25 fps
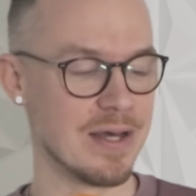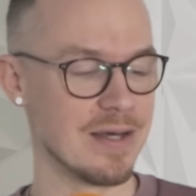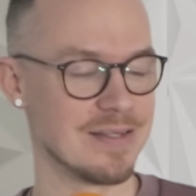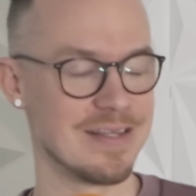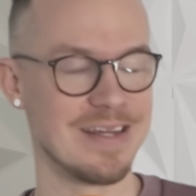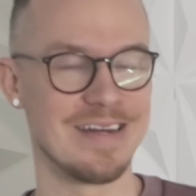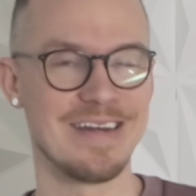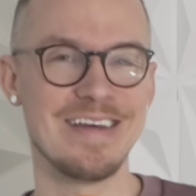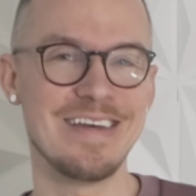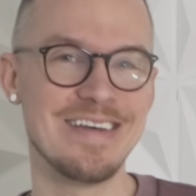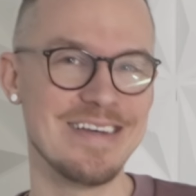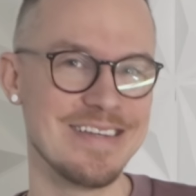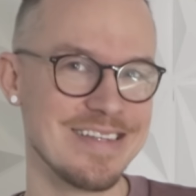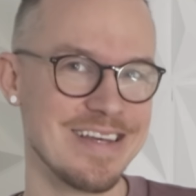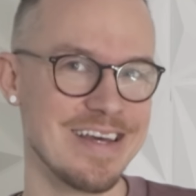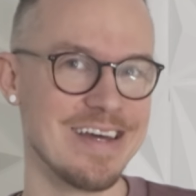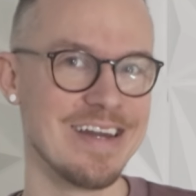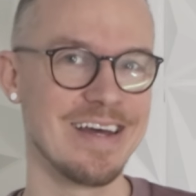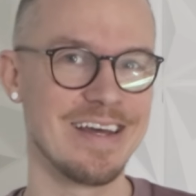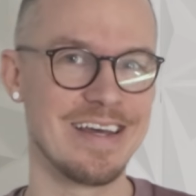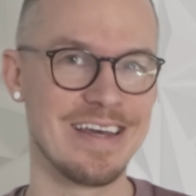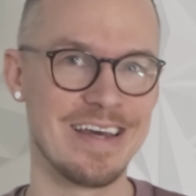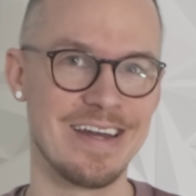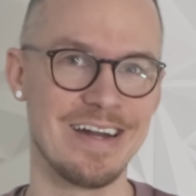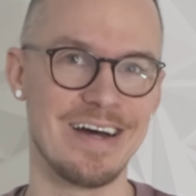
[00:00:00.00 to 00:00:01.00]
because it is
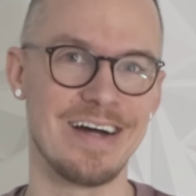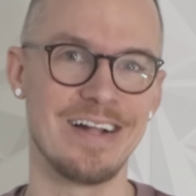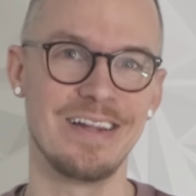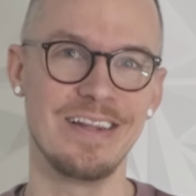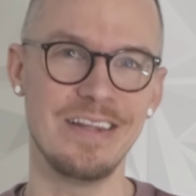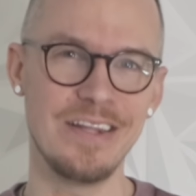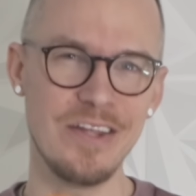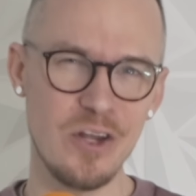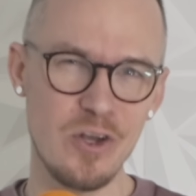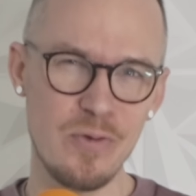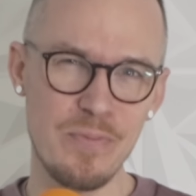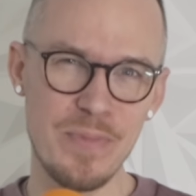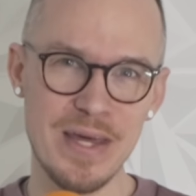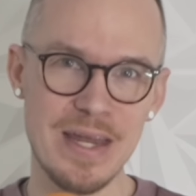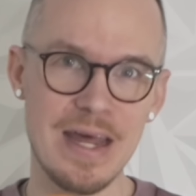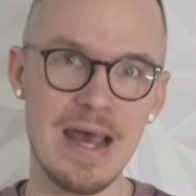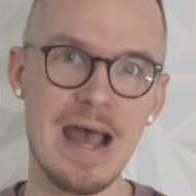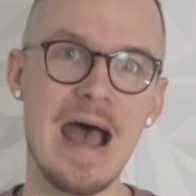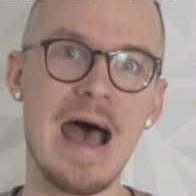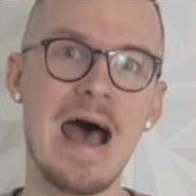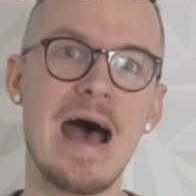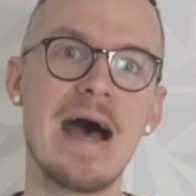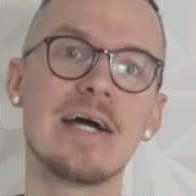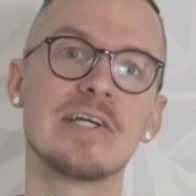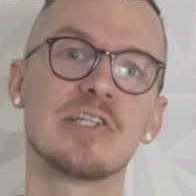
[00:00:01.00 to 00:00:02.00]
going to get a little bit
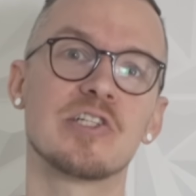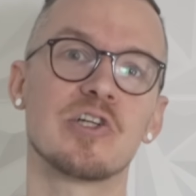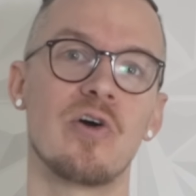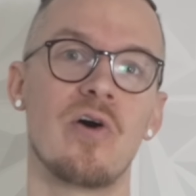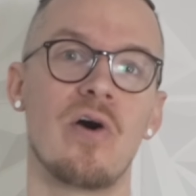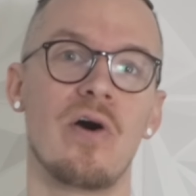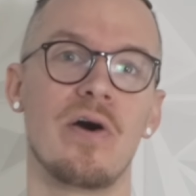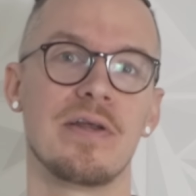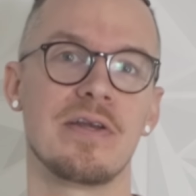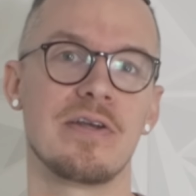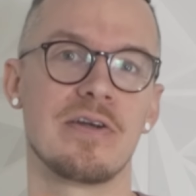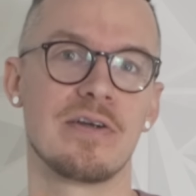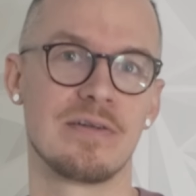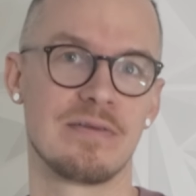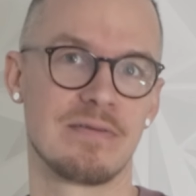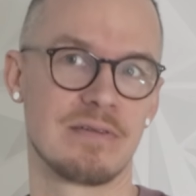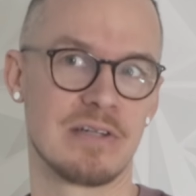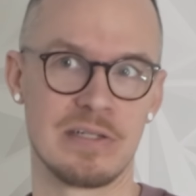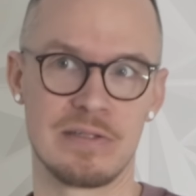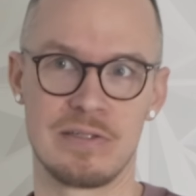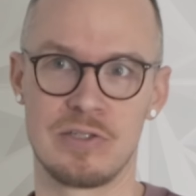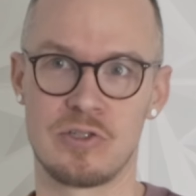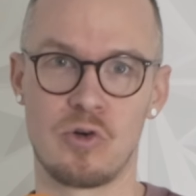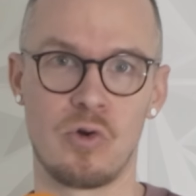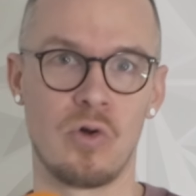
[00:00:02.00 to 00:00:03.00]
of ash on your
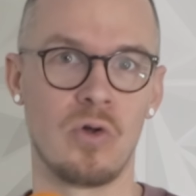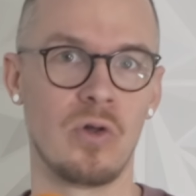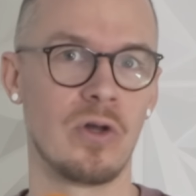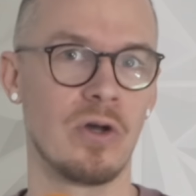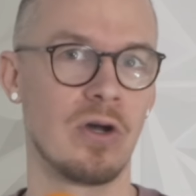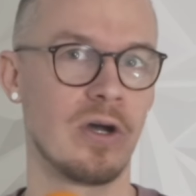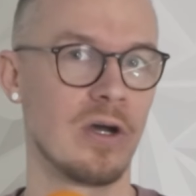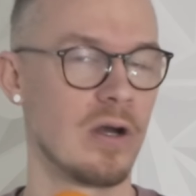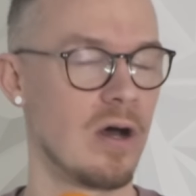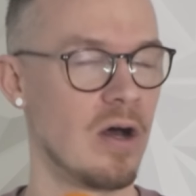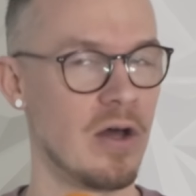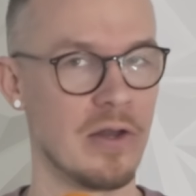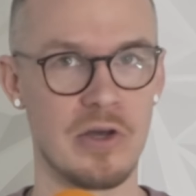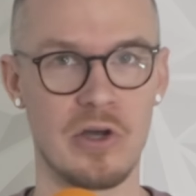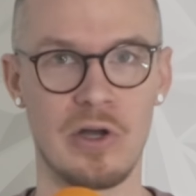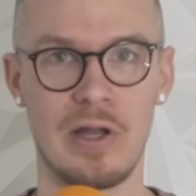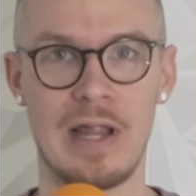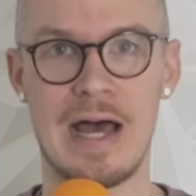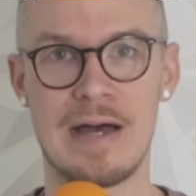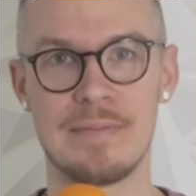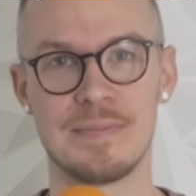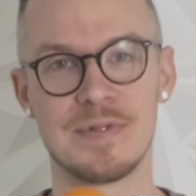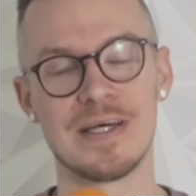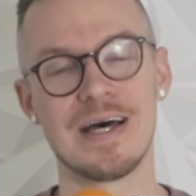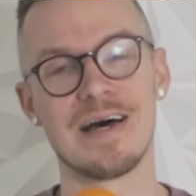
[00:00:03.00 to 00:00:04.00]
controller, on your
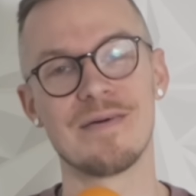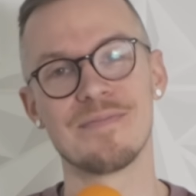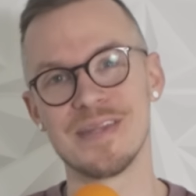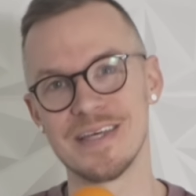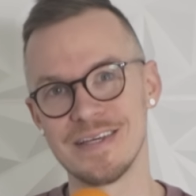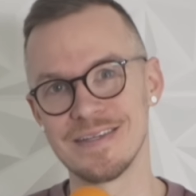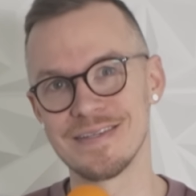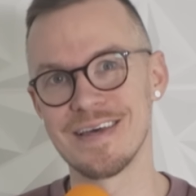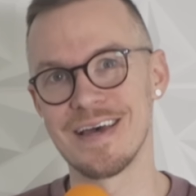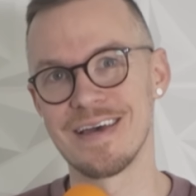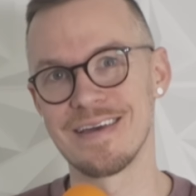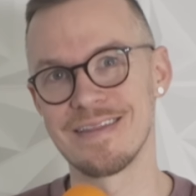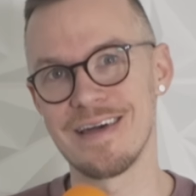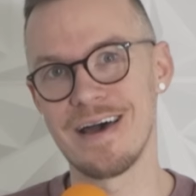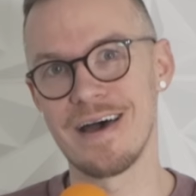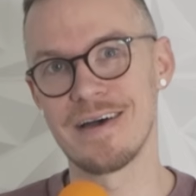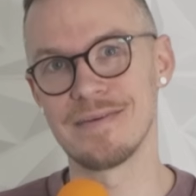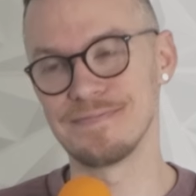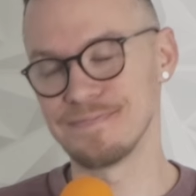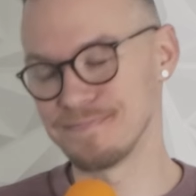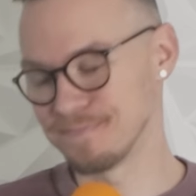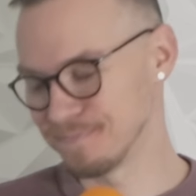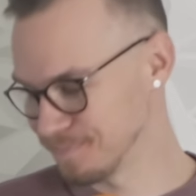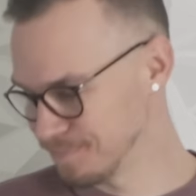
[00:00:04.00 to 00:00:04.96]
laptop, things like that.